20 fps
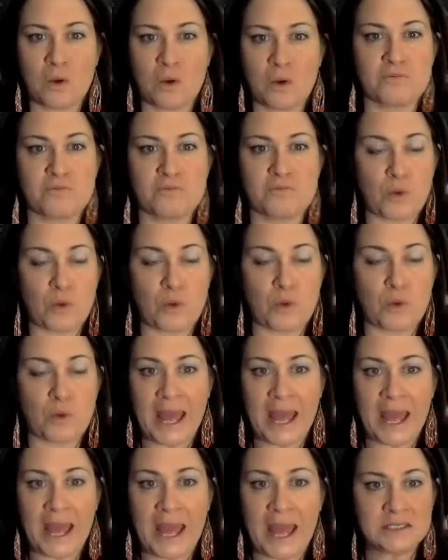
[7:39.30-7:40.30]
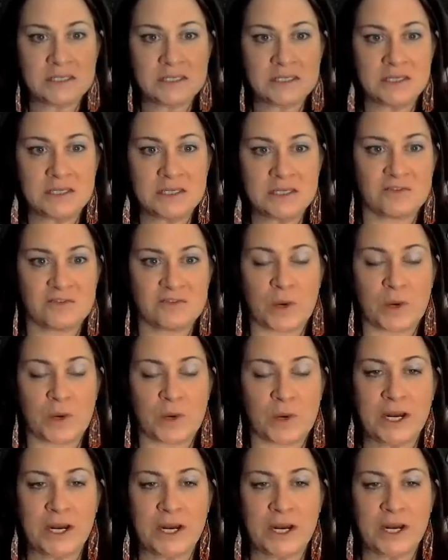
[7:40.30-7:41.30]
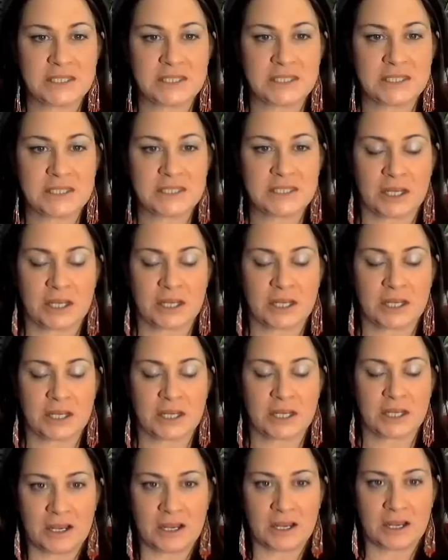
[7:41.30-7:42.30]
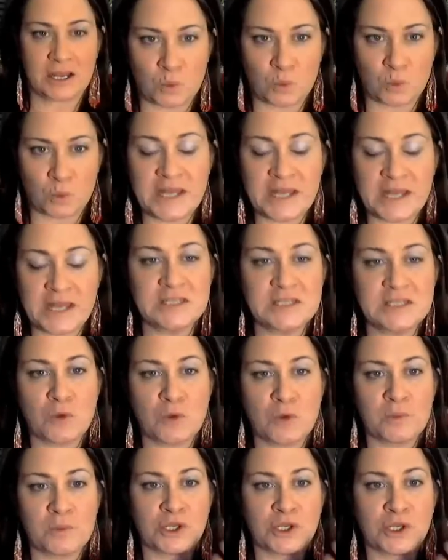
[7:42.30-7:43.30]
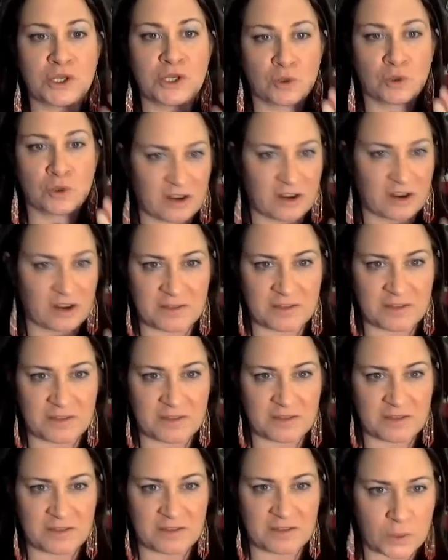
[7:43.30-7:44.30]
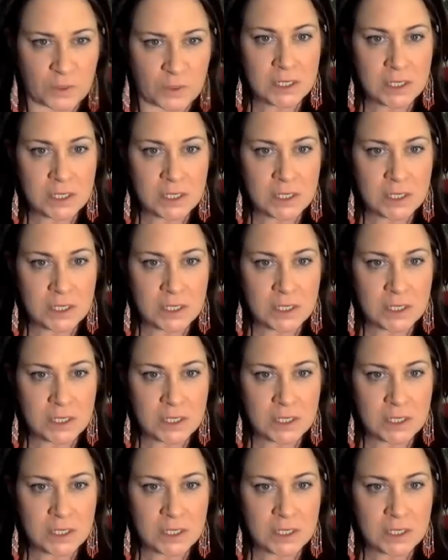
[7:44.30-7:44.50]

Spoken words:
grand sense of awareness out there. I'm talking about right in this moment you're aware of my voice.